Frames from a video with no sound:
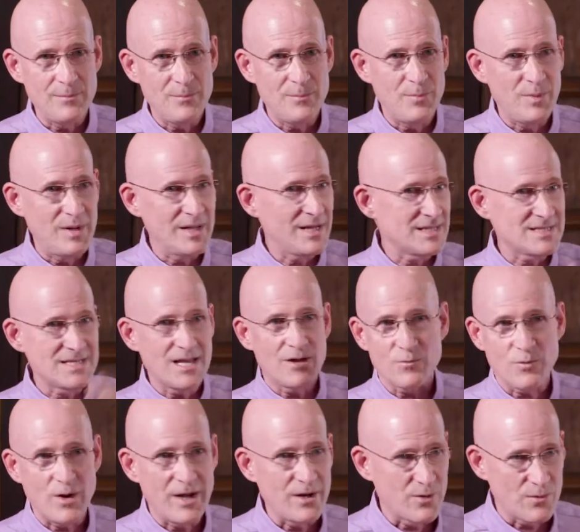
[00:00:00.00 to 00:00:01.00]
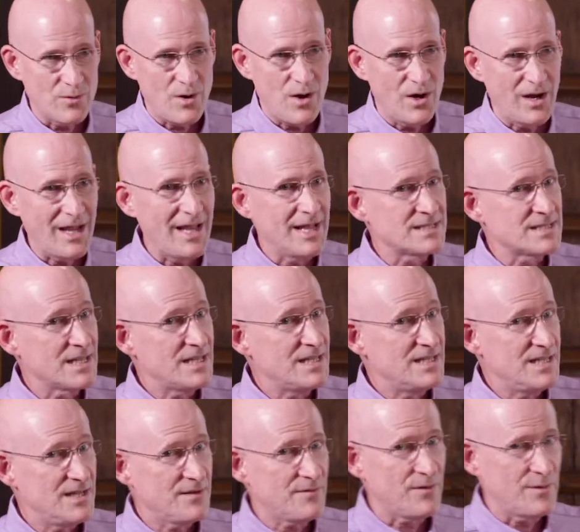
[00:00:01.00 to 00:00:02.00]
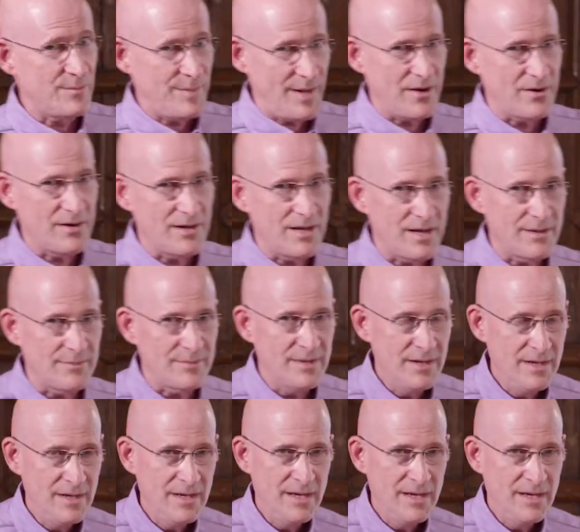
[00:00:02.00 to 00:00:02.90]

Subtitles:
but it's not right or wrong. It's a different paradigm.